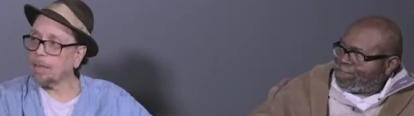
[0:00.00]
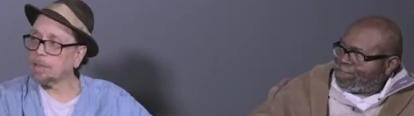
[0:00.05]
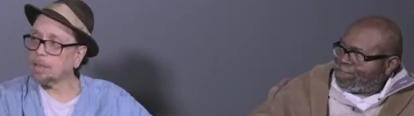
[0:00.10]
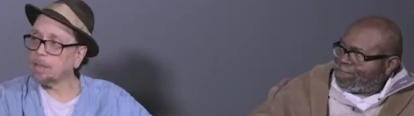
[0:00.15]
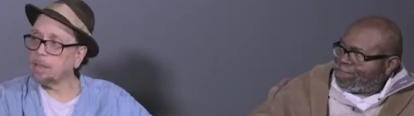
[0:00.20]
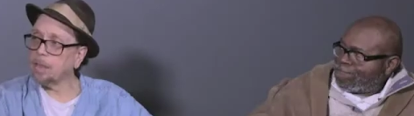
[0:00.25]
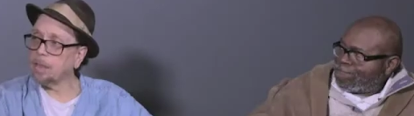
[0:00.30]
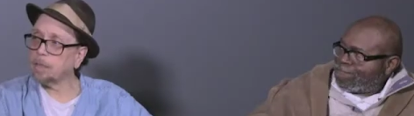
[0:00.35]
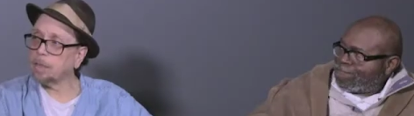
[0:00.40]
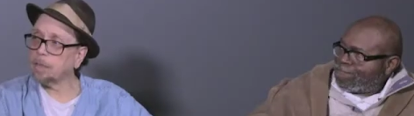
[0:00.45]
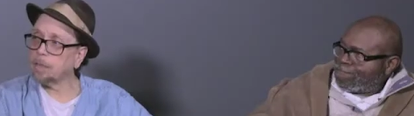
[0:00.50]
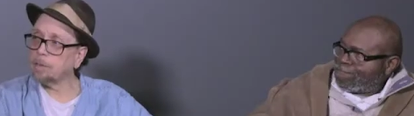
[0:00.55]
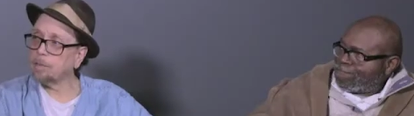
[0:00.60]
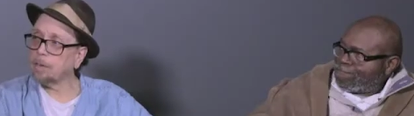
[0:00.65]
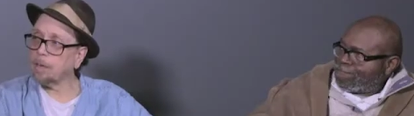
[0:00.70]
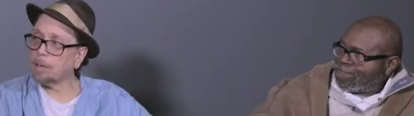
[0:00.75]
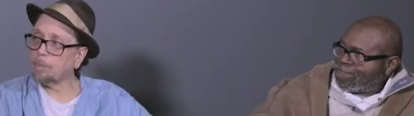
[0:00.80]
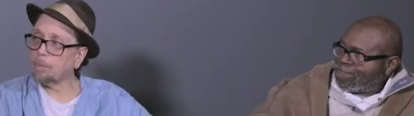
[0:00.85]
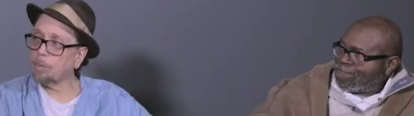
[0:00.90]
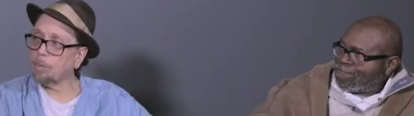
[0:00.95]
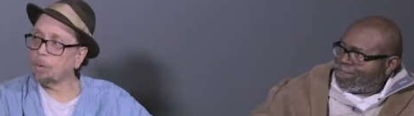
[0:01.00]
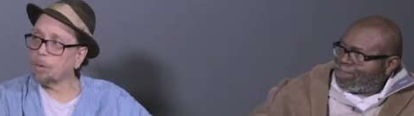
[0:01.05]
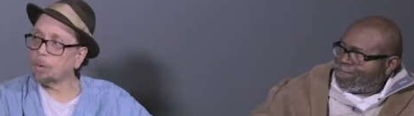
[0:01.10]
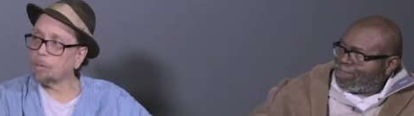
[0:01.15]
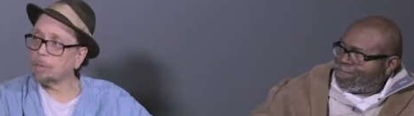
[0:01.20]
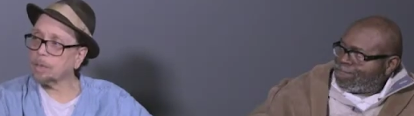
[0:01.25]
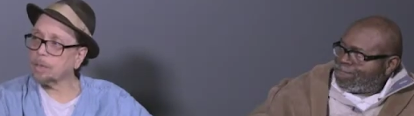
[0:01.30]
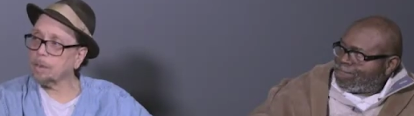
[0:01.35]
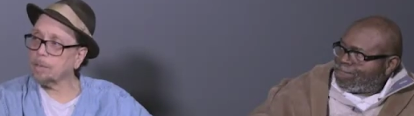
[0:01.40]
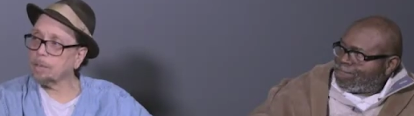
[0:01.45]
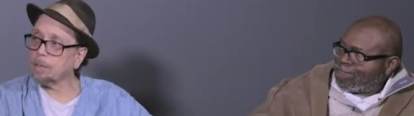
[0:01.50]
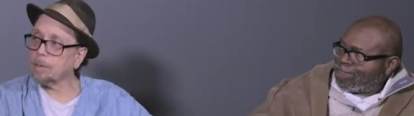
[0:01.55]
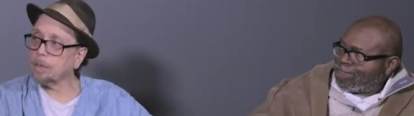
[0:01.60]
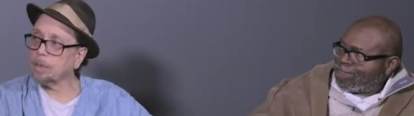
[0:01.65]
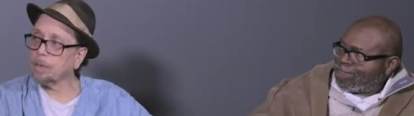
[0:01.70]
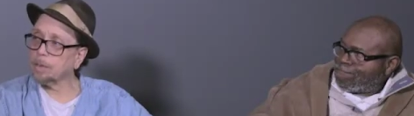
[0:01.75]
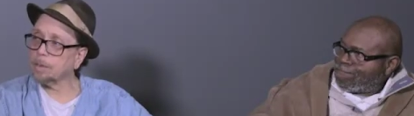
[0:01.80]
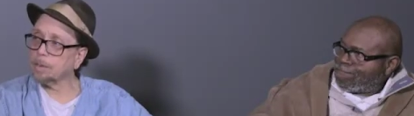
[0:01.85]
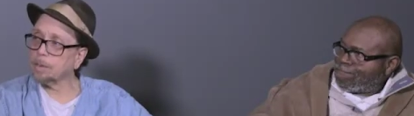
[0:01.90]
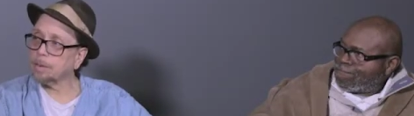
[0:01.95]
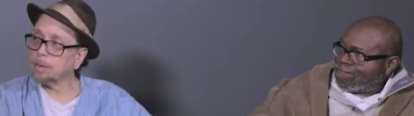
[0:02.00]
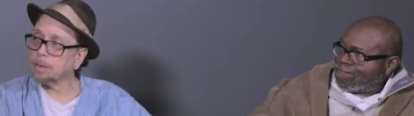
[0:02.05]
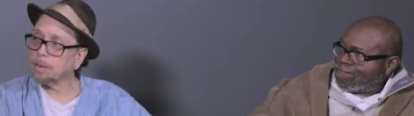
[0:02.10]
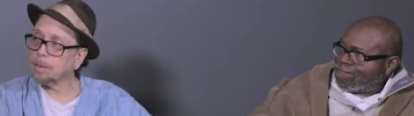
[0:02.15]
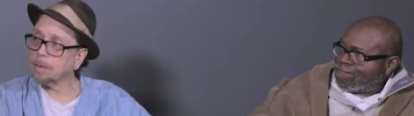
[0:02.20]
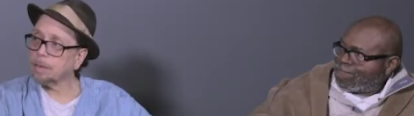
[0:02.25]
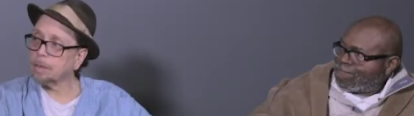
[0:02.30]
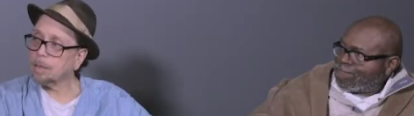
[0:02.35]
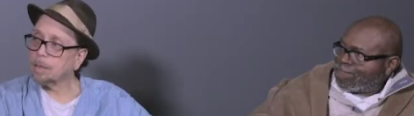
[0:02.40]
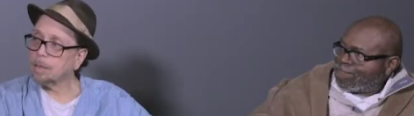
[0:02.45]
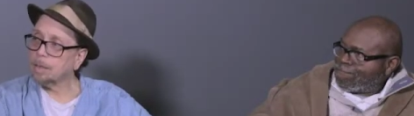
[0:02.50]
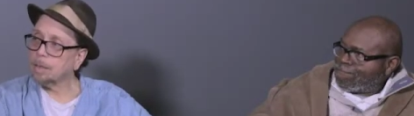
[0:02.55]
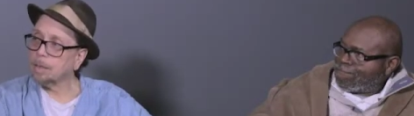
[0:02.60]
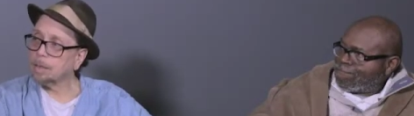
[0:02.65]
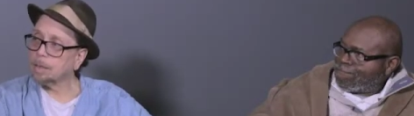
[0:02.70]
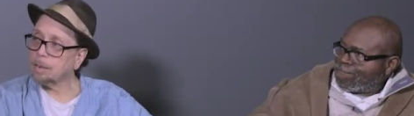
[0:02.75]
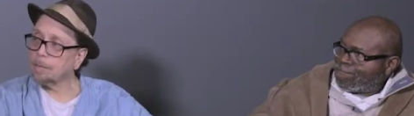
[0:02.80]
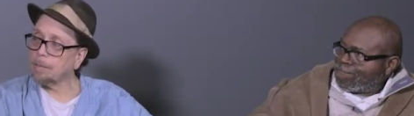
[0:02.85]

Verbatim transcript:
Speaker 1: Initiative on board with some of this. Some